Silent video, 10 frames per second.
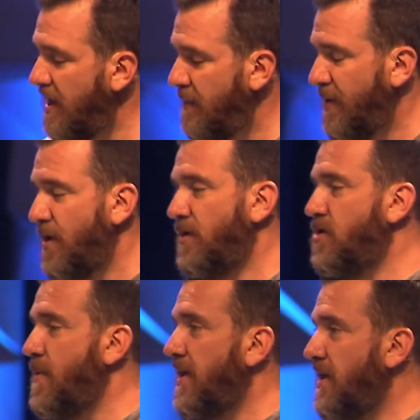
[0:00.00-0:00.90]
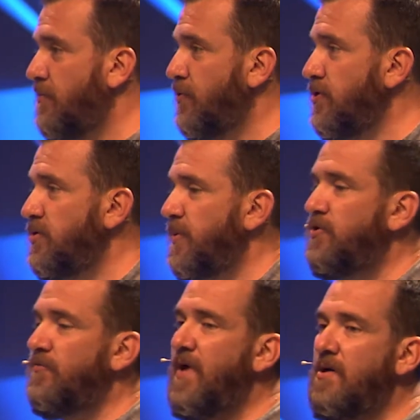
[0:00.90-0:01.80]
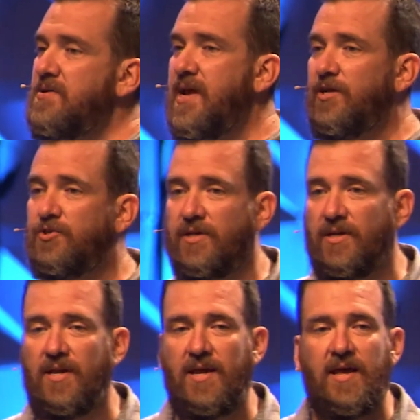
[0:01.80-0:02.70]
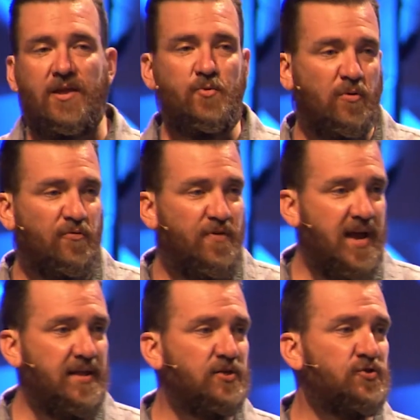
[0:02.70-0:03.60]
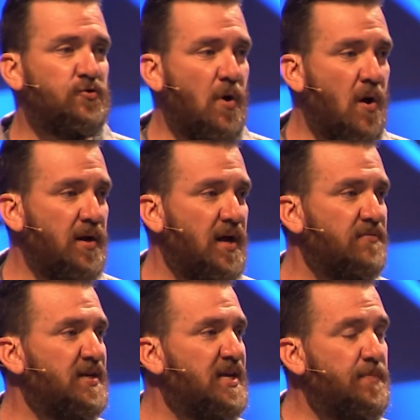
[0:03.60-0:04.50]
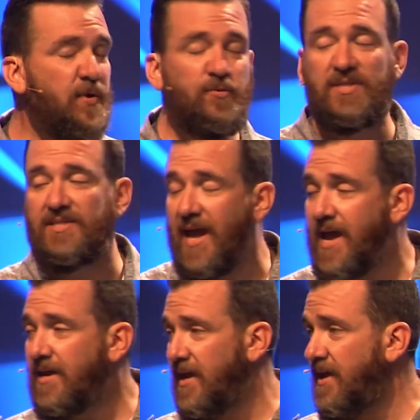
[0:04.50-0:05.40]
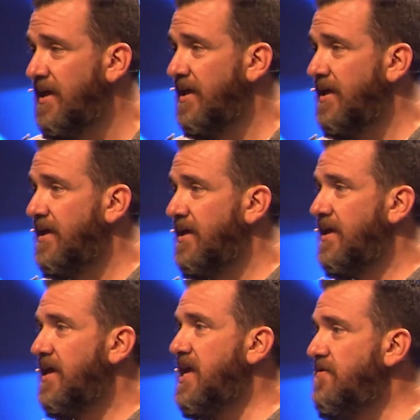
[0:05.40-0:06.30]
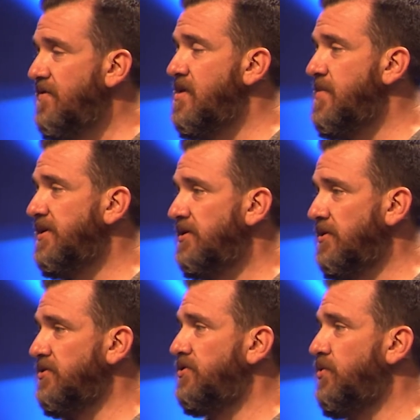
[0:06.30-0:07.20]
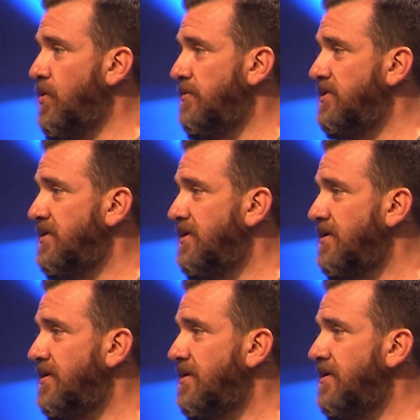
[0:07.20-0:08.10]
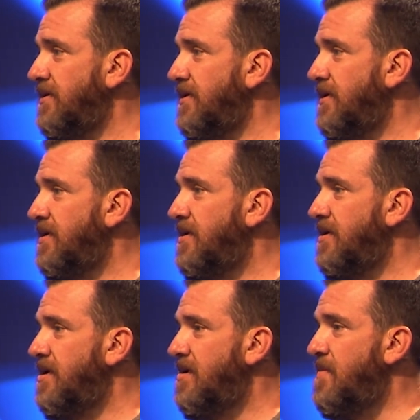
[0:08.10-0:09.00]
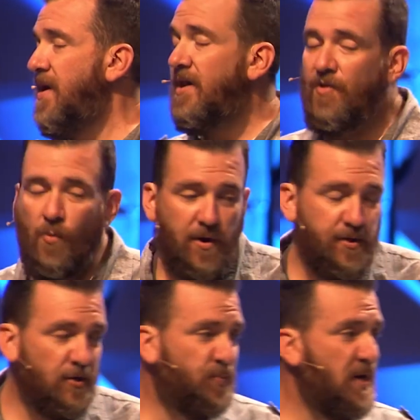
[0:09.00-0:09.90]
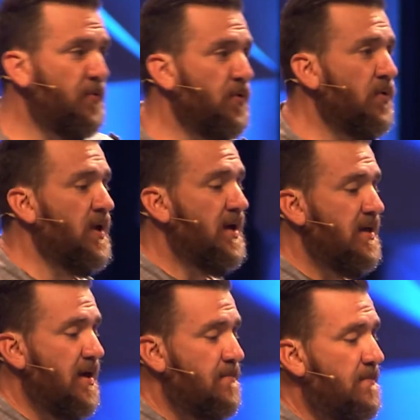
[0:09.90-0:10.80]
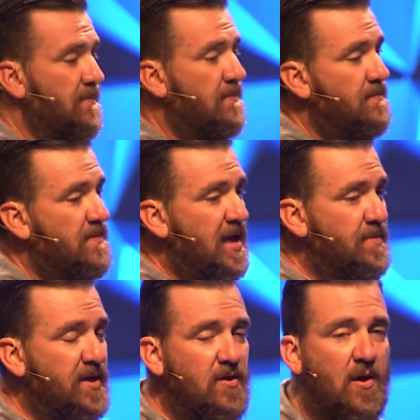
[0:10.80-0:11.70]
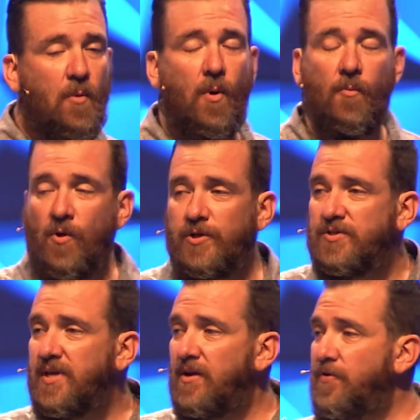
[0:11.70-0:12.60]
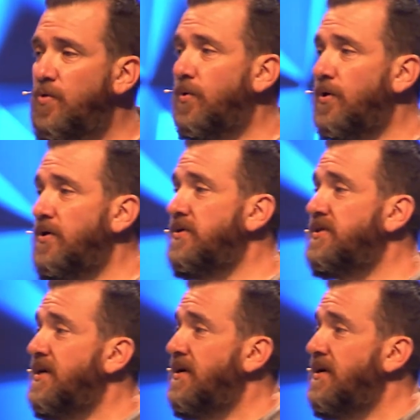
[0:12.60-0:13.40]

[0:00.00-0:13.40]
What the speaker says: up, you may get bruised, but your foundation and your faith is strong enough to keep you standing even in the midst of those storms. But man, if you're one of those people that maybe at one point you said a few words,